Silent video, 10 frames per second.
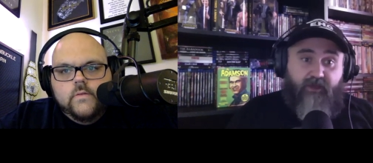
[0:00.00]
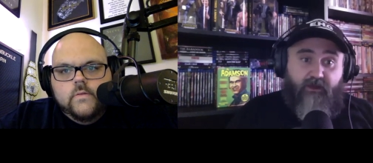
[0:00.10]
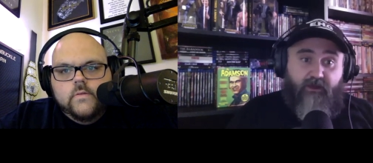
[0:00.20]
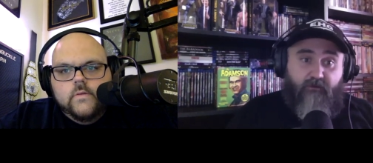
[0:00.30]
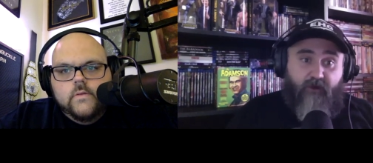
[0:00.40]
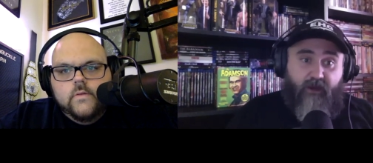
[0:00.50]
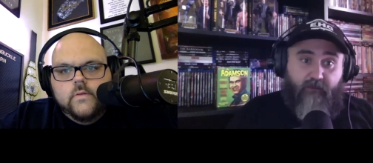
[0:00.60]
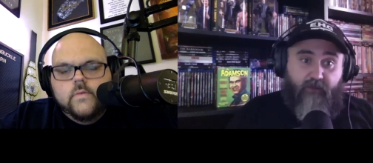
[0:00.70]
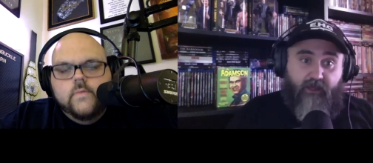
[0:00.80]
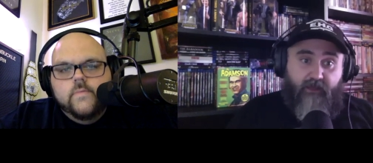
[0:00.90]
Speaker 1: over
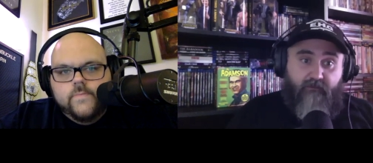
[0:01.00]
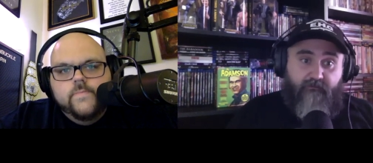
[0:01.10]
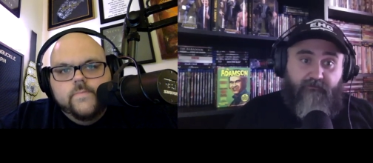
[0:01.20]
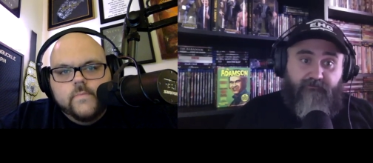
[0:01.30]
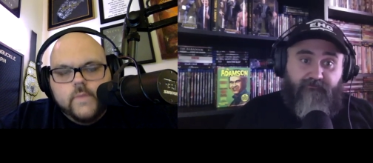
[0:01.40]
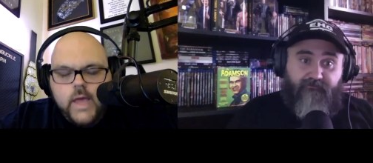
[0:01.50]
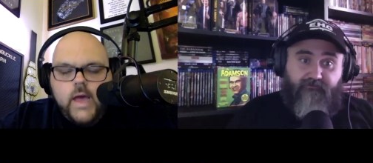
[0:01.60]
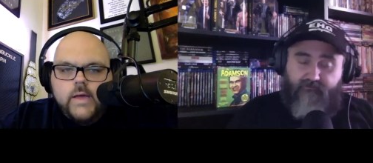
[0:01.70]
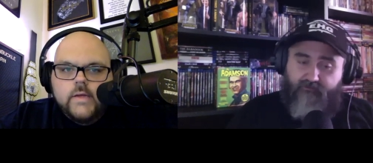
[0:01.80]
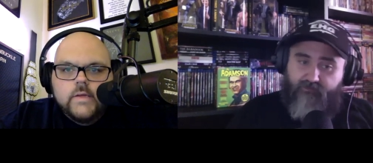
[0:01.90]
Hangman.
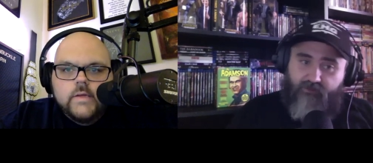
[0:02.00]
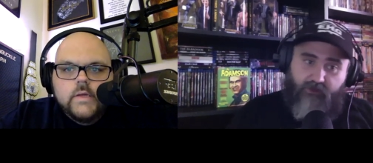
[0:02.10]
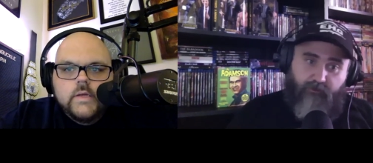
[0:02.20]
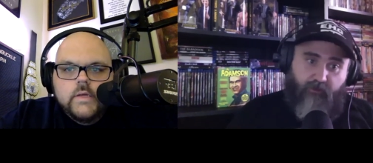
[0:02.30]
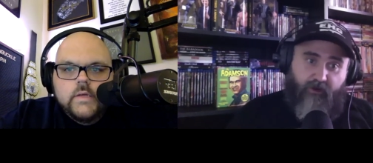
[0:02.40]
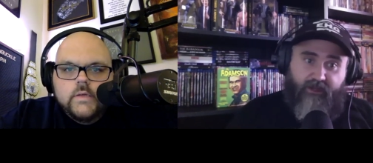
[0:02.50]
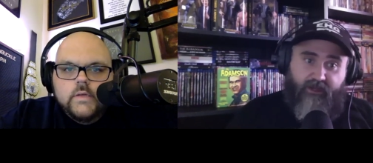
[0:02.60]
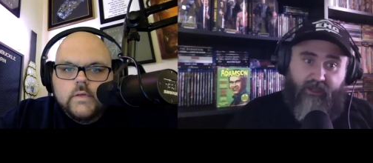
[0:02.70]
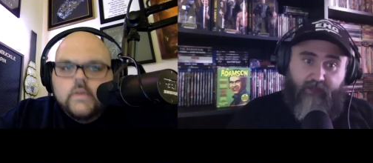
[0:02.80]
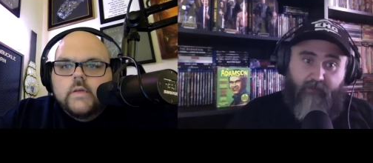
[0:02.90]
Yeah. You bring in
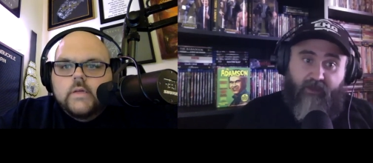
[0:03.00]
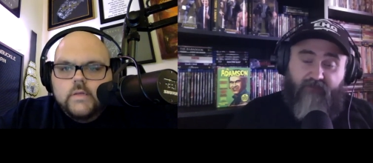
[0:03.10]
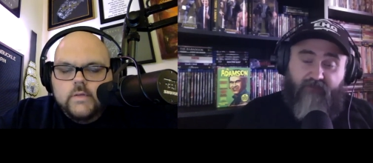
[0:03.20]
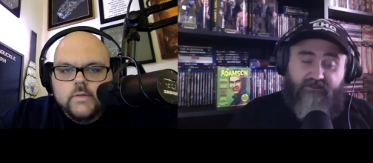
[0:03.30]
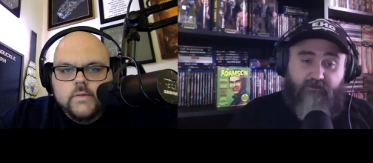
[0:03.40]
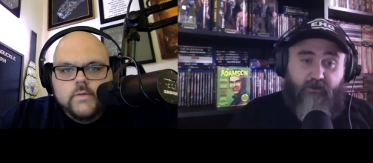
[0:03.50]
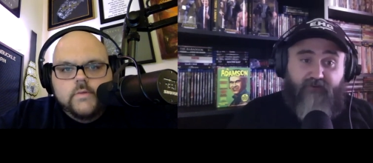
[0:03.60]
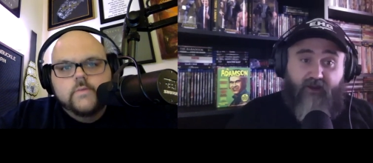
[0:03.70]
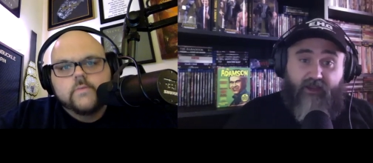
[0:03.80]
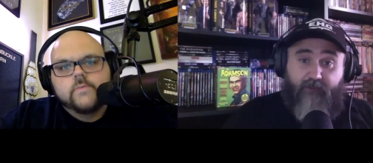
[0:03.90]
Hangman. That's a way for
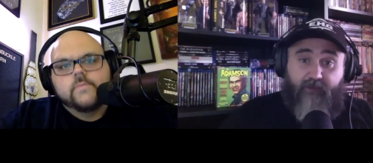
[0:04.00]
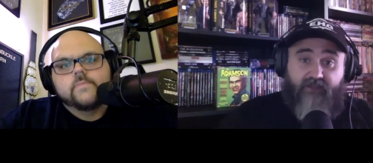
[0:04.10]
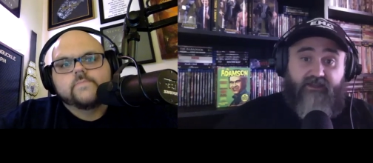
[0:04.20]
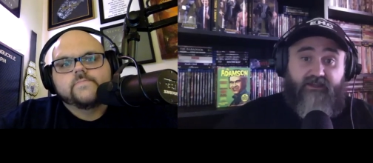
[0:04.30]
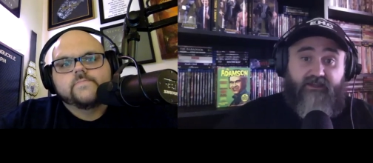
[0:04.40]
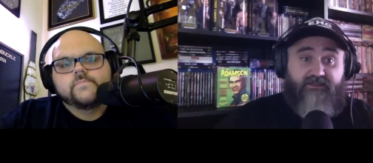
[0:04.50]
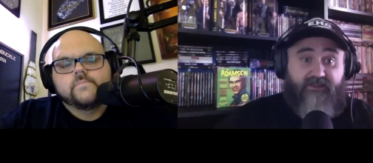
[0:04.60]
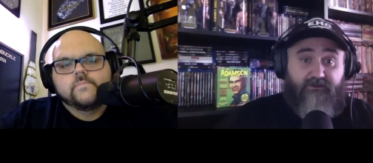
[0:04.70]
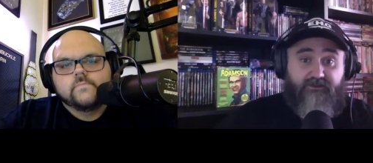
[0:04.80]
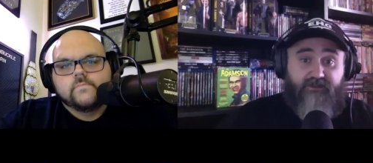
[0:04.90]
Hangman to get a
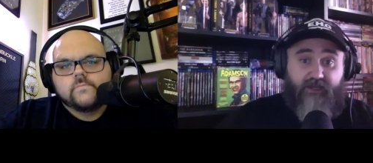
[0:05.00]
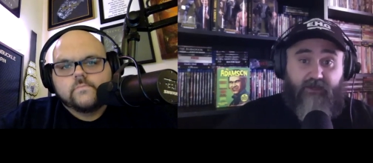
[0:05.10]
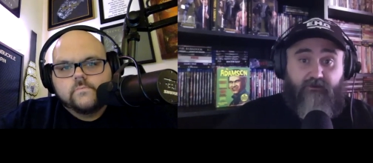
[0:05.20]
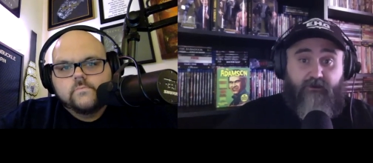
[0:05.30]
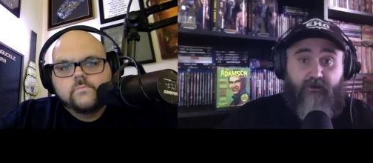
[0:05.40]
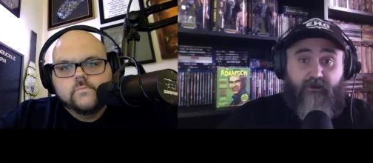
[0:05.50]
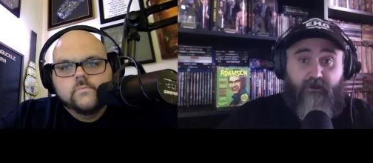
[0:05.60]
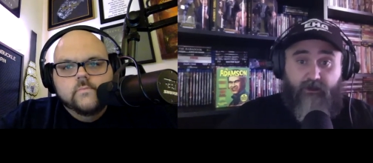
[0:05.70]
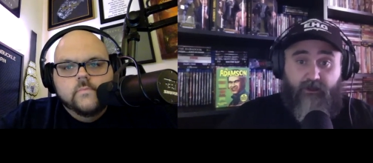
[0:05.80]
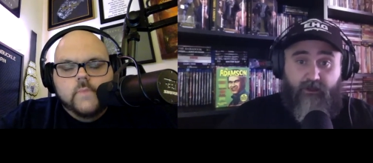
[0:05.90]
singles title.
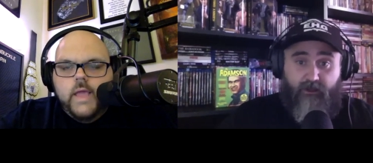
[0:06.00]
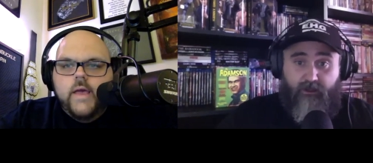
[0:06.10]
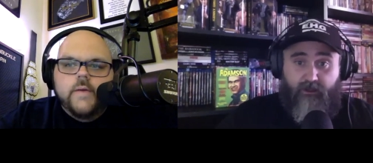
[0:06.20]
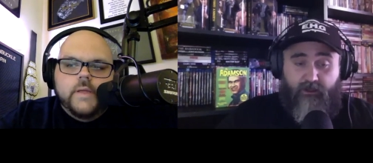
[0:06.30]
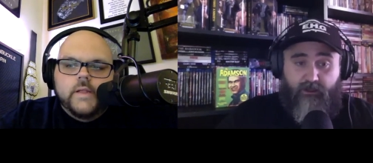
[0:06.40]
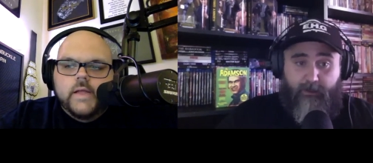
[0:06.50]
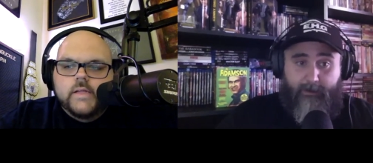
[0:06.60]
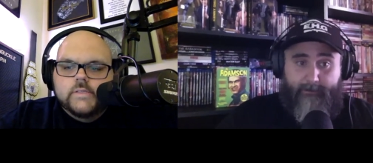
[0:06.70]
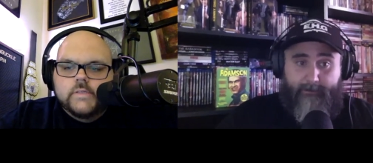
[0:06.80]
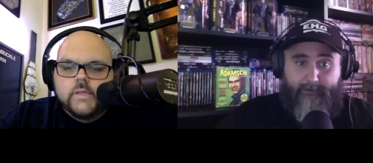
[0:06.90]
Speaker 2: Yeah, I mean
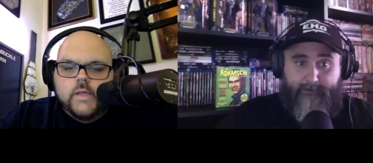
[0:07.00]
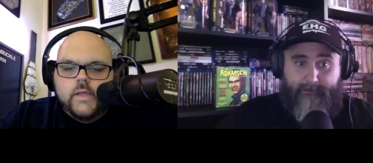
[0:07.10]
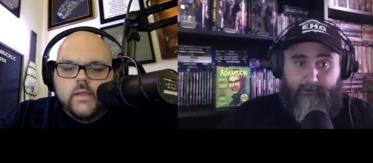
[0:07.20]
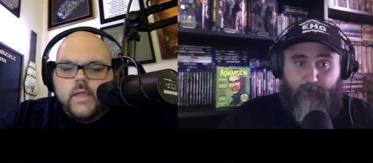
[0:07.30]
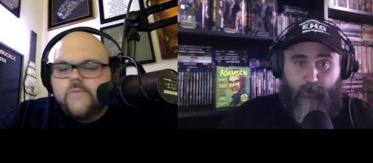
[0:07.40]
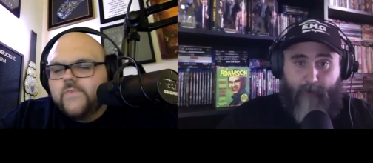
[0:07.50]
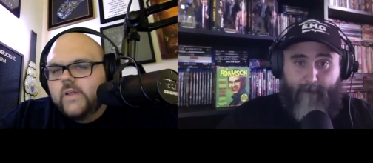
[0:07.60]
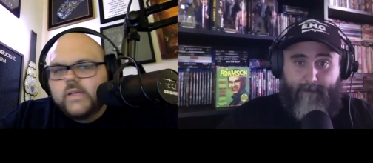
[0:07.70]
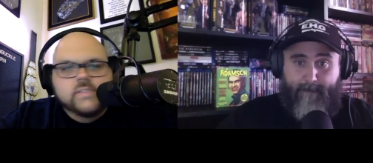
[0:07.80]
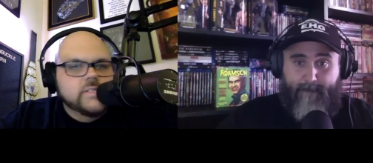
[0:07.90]
that's if it
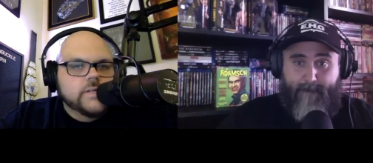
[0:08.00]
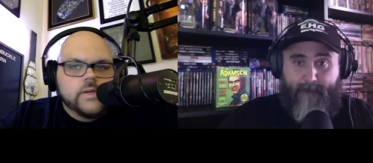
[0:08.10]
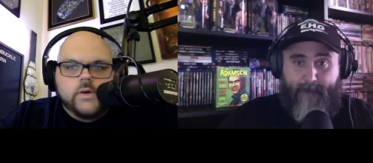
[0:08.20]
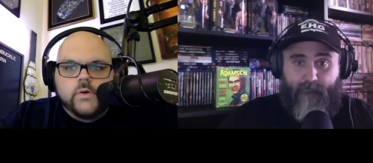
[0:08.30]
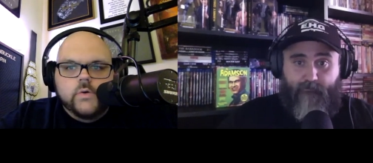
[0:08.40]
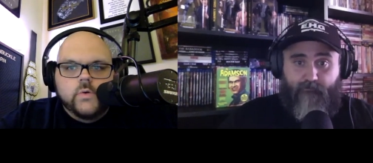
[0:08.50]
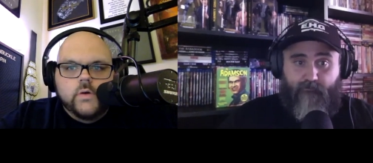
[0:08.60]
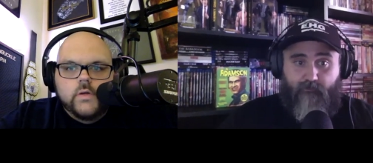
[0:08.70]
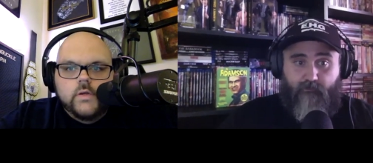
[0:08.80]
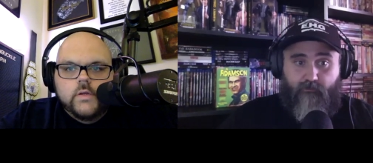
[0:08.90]
doesn't go
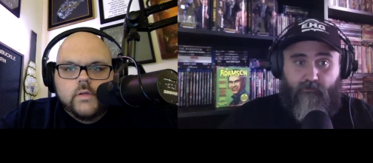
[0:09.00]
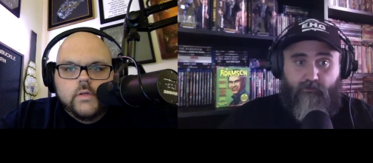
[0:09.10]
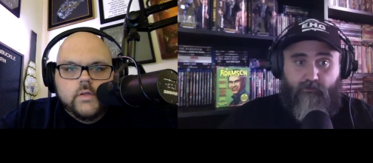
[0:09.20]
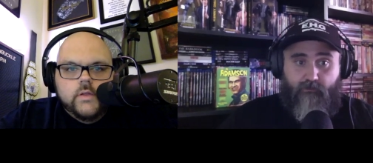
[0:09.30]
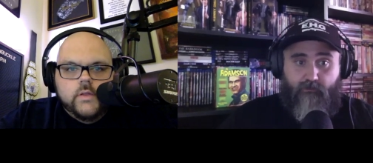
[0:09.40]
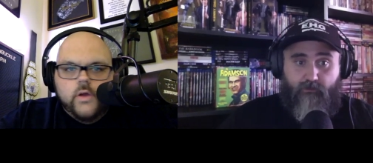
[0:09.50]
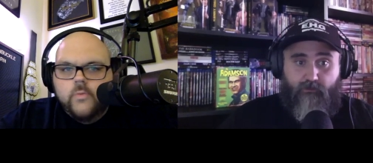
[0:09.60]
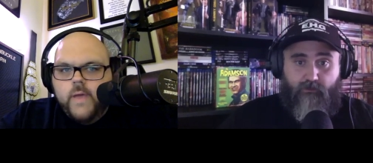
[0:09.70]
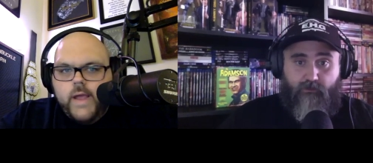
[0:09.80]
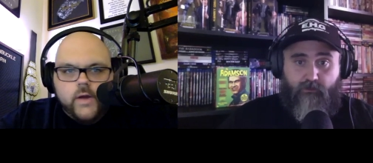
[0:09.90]
the
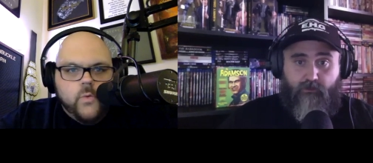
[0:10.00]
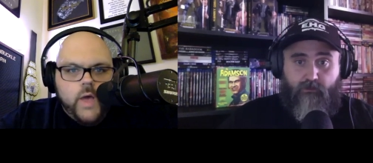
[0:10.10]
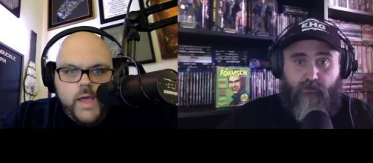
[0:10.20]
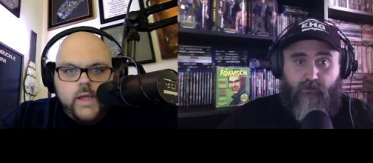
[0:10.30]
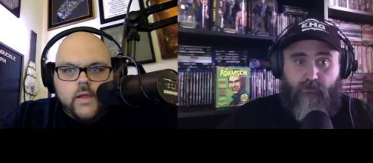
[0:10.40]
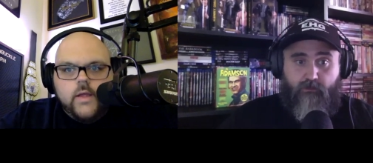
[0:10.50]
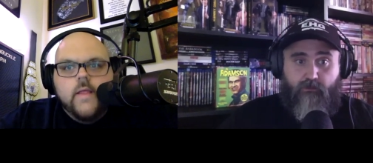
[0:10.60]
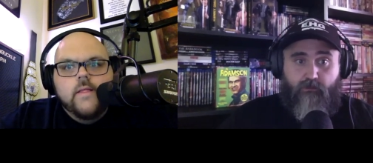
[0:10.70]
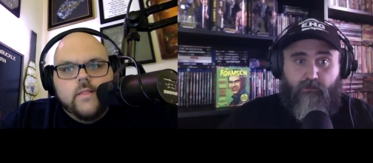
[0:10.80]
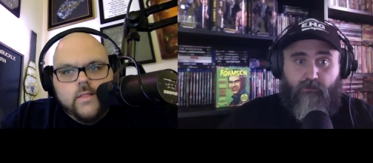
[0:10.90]
Omega way,
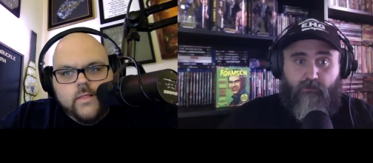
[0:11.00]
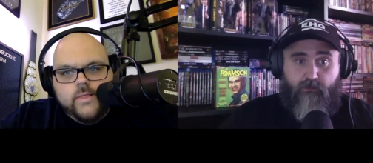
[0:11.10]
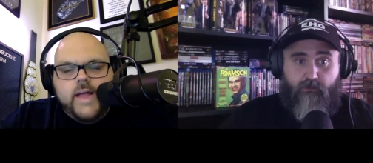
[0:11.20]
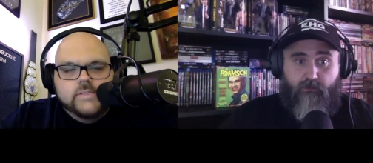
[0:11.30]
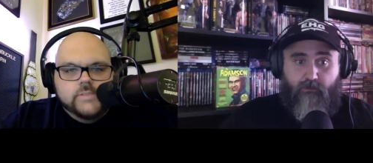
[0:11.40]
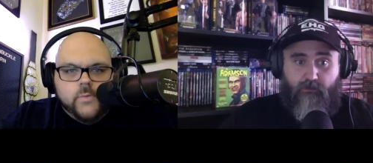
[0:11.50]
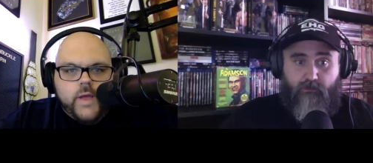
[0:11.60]
that's the way